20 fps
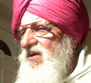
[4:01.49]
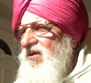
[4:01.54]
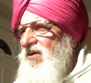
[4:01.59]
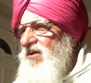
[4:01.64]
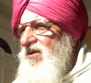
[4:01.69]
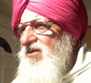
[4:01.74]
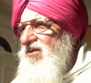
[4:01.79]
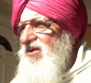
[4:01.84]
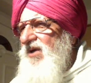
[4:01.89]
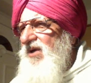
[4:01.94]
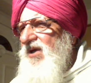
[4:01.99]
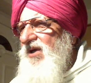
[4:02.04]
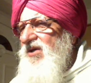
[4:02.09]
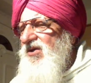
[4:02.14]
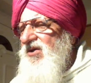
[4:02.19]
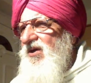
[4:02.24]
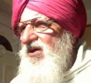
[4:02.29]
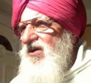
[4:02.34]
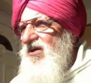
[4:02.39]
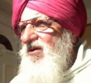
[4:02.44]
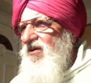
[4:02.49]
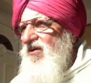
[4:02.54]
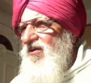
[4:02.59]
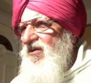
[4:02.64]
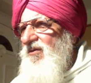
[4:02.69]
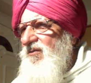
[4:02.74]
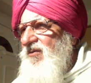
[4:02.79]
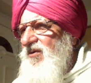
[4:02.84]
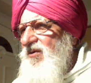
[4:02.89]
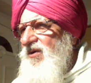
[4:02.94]
distinction, you
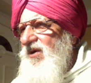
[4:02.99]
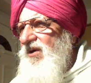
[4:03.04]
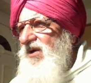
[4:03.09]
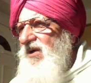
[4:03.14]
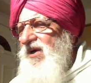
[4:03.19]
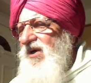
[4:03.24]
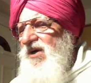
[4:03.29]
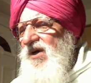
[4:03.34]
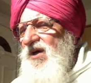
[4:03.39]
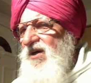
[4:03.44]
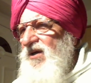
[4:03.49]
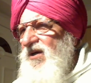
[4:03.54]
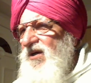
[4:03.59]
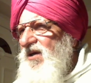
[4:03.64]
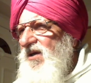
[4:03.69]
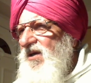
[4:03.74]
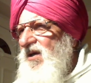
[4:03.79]
know. He did not